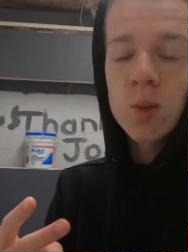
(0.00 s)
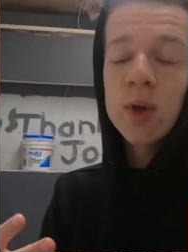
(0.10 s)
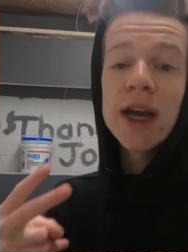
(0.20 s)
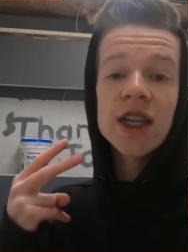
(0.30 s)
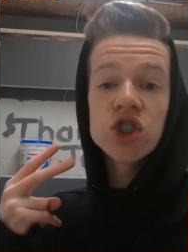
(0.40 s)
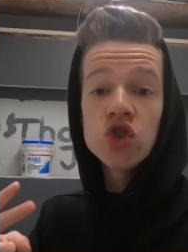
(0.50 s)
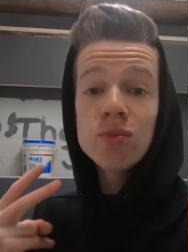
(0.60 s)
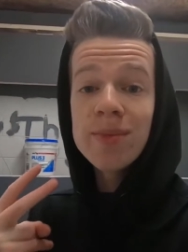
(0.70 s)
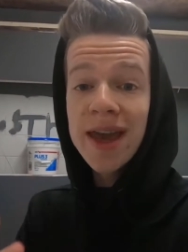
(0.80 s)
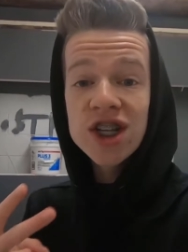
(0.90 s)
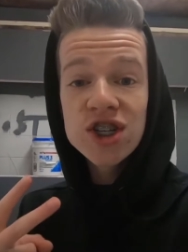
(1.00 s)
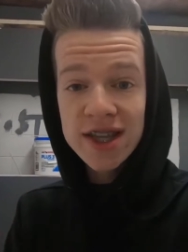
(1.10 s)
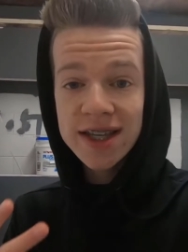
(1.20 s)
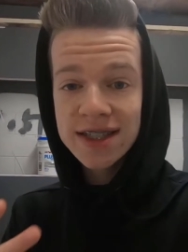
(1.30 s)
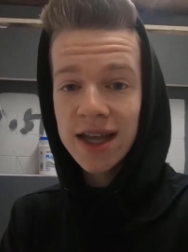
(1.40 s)
We got two major
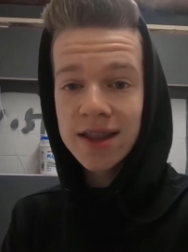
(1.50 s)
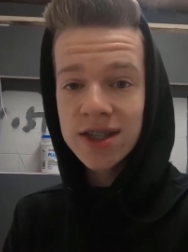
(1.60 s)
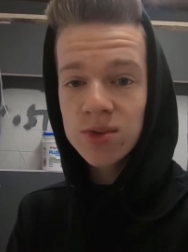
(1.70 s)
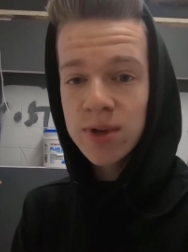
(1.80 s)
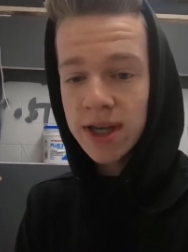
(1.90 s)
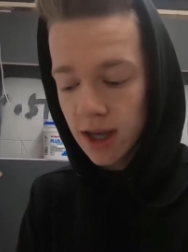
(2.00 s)
things done this week,